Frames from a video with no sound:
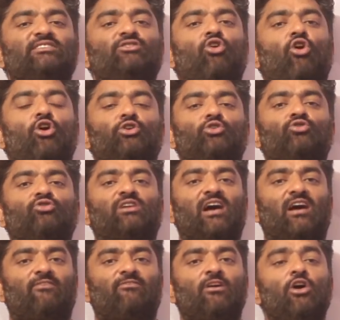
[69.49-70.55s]
an
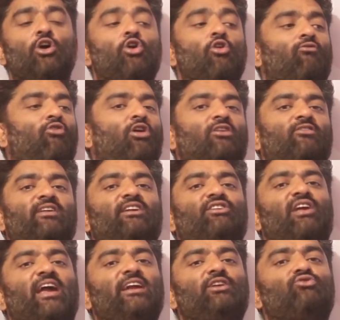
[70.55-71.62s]
autograph. What we are
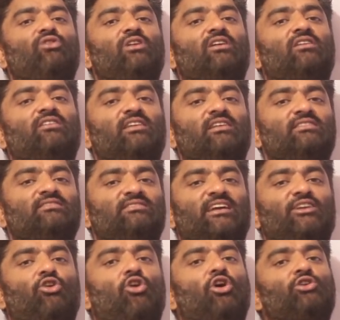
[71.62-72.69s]
trying to learn is
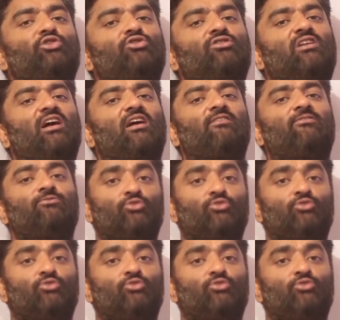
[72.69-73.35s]
that autograph,